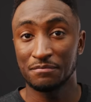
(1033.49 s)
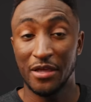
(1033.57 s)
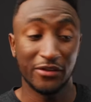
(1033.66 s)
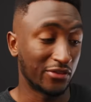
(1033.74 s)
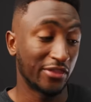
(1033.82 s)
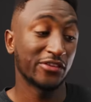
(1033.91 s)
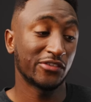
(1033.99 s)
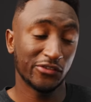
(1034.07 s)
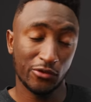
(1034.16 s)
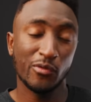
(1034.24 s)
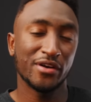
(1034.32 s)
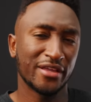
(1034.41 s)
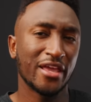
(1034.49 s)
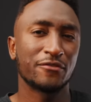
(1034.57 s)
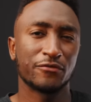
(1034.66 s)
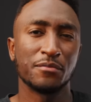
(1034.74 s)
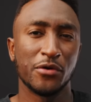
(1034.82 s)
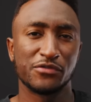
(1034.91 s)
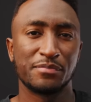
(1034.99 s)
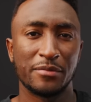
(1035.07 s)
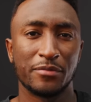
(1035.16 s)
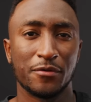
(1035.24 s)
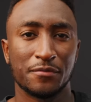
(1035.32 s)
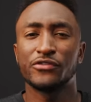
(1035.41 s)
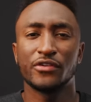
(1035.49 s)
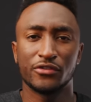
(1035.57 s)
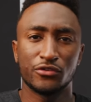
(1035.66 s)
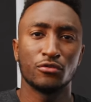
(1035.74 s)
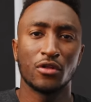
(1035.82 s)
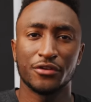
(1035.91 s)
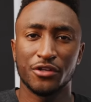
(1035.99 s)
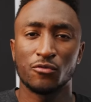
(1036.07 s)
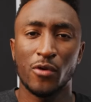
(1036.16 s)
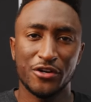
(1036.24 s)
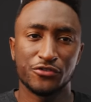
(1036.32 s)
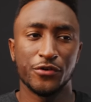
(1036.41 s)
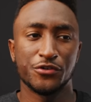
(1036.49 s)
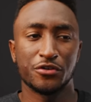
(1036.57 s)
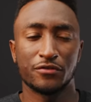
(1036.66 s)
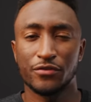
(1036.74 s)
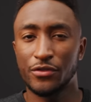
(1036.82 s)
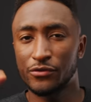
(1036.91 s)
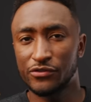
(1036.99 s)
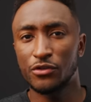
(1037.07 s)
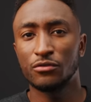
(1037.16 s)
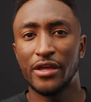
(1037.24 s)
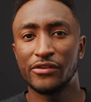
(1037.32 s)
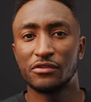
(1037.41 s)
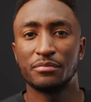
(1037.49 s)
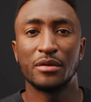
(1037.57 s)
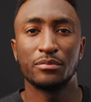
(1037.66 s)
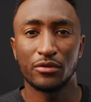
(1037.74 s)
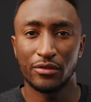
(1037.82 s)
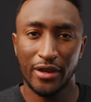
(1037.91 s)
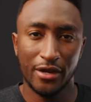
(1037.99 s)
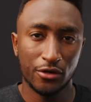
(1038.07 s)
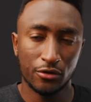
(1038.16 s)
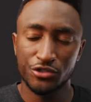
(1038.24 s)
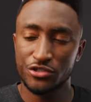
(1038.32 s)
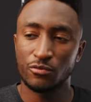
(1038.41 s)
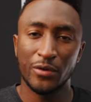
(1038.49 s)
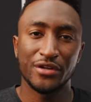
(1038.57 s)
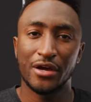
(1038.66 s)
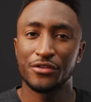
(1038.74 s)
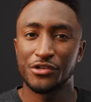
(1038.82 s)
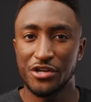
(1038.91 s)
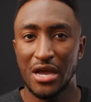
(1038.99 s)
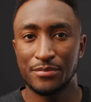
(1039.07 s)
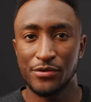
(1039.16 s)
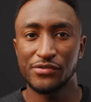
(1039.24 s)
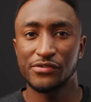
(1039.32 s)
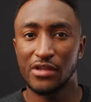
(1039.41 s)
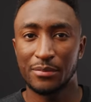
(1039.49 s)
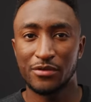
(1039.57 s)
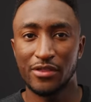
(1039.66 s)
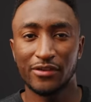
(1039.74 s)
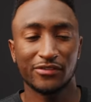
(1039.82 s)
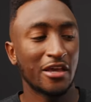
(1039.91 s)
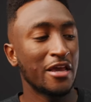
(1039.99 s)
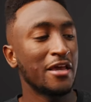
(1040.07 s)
It's, this is the one to get for most people. Here's the too long didn't watch version for those of you lazy people that I know just went down to the chapters and skipped to this.